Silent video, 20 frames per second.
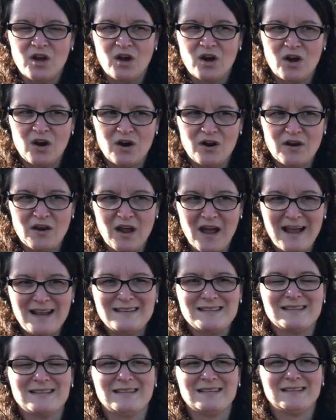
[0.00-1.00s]
are
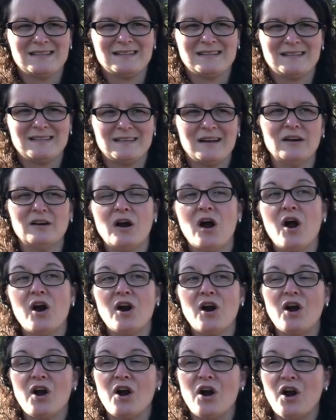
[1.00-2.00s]
not, are, are,
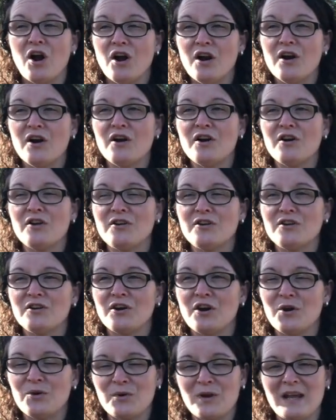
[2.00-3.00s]
are
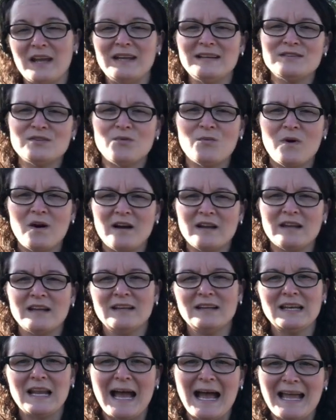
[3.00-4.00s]
okay to walk
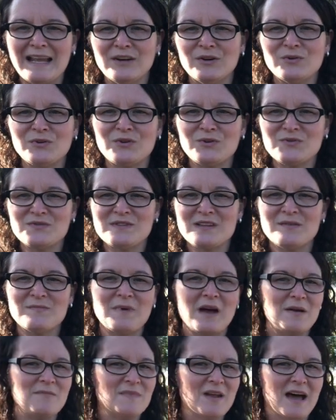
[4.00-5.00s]
in. I don't use them.
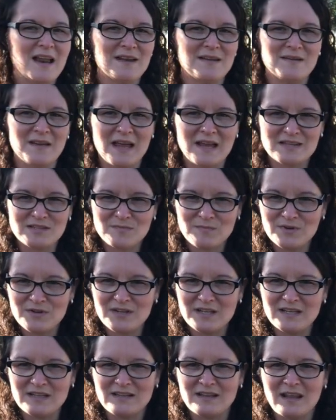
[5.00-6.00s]
I'm not an expert
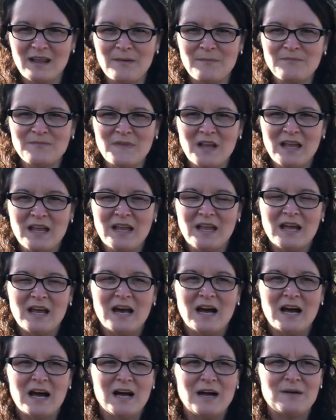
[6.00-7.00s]
in them.
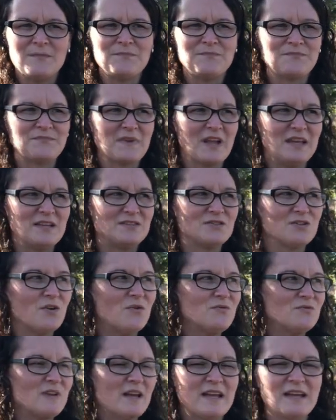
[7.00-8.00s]
Um, I
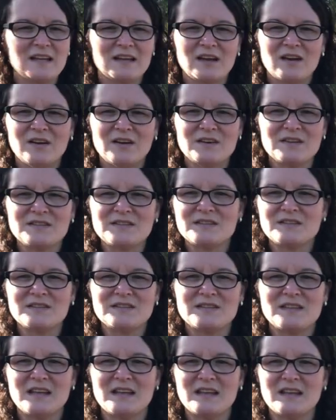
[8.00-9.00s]
don't like harnesses
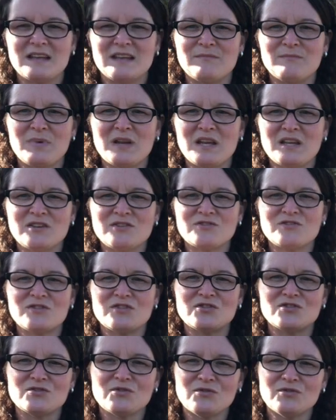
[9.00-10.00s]
that impinge the
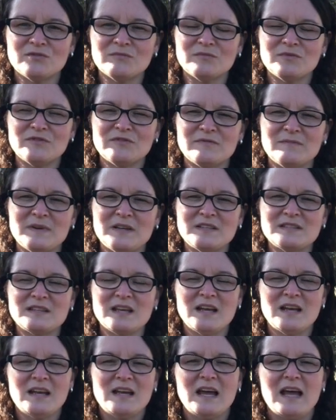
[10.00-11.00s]
shoulder movement
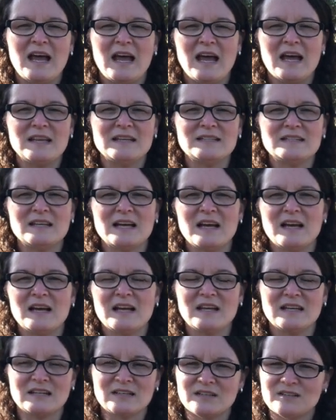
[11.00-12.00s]
and, uh,
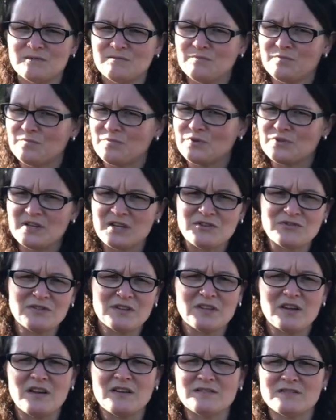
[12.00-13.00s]
and could potentially
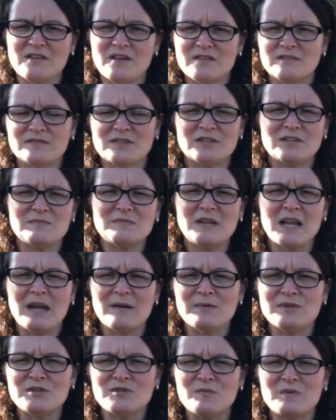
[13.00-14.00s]
cause long-term
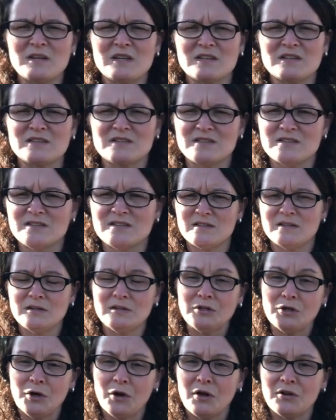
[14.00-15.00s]
damage because
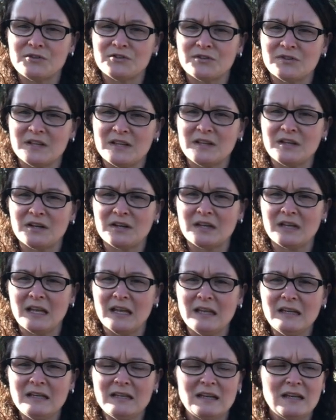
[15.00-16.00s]
you're altering their
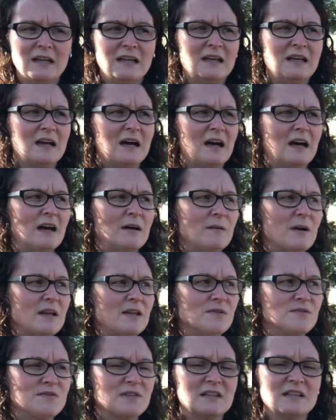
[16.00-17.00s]
gait. Uh, I
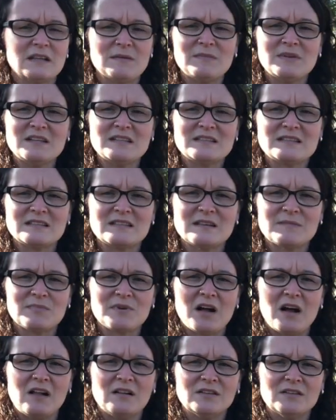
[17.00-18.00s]
use a limited slip
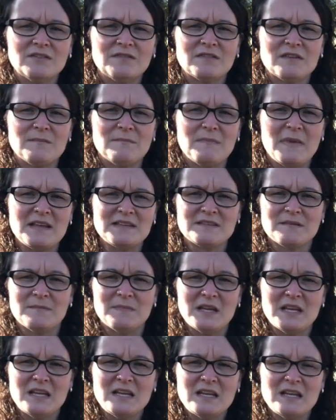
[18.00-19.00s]
collar from Mes
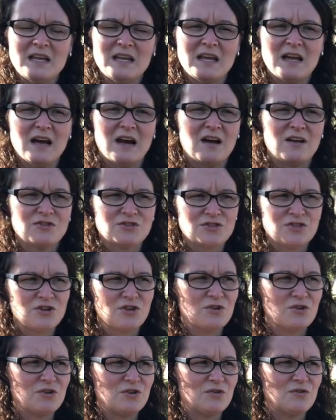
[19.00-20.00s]
Amis. I'll show
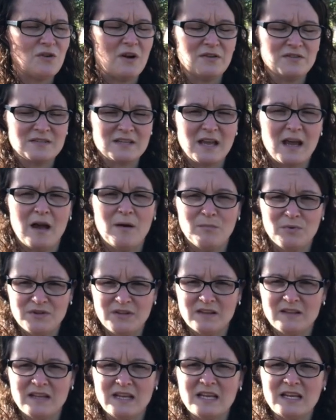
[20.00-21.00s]
you, I'll, set, I'll put
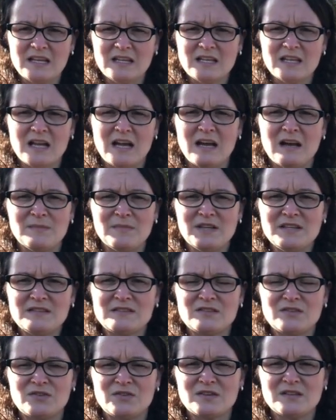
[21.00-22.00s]
the link in the comments
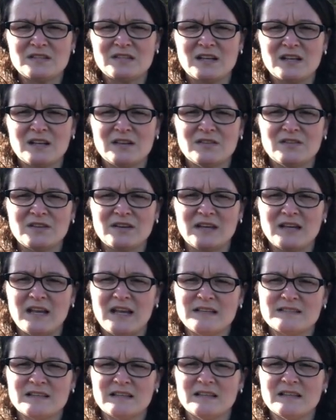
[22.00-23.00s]
so you can take a look. It
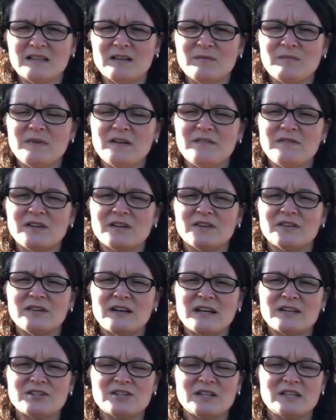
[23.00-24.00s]
has a little bit of a
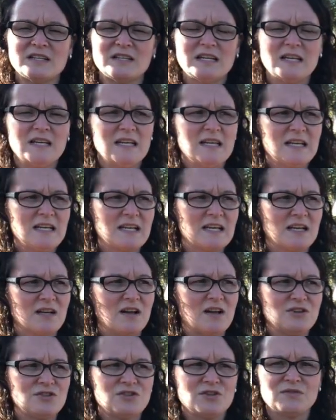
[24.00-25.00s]
correction,
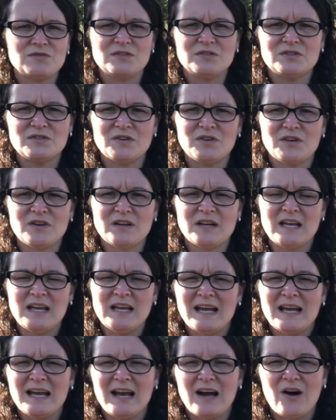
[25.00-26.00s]
cannot choke the dog,
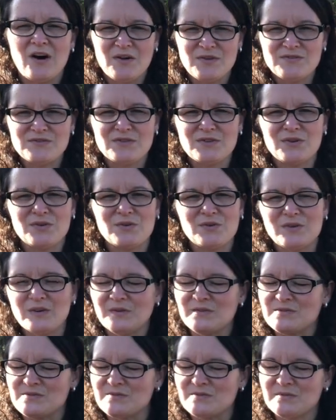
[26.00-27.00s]
also,
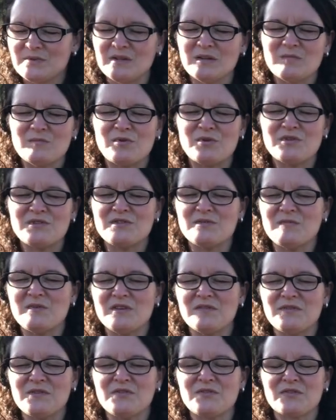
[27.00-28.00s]
it's really important to me
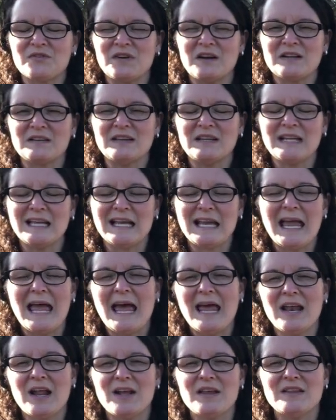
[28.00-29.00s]
if used correctly, it
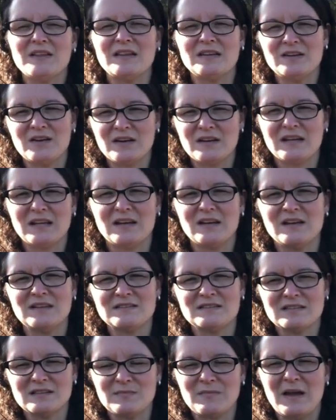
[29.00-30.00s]
cannot, the dog cannot
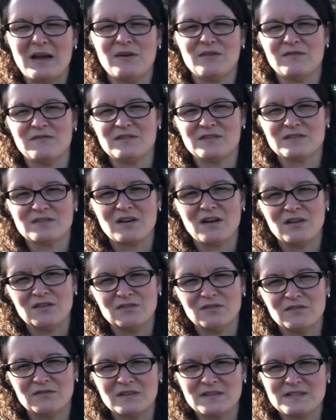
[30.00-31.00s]
slip out of this collar
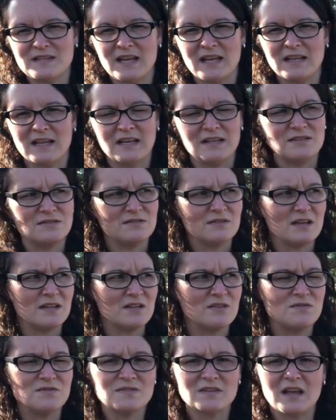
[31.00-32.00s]
over its head. I do not
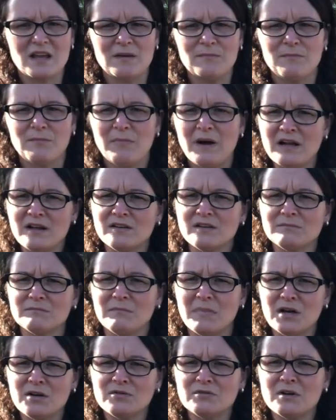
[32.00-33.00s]
use a buck,
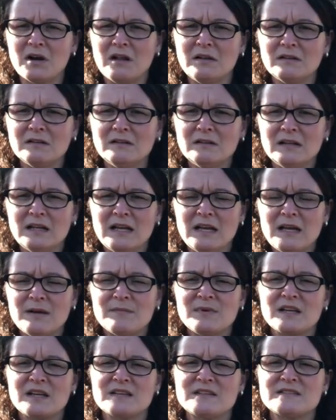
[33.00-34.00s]
buckle collar
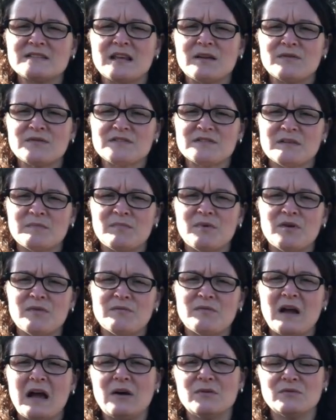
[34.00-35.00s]
because they will slip out
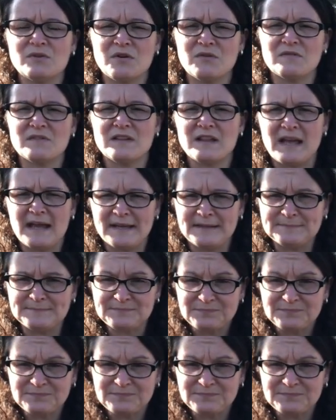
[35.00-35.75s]
over the head.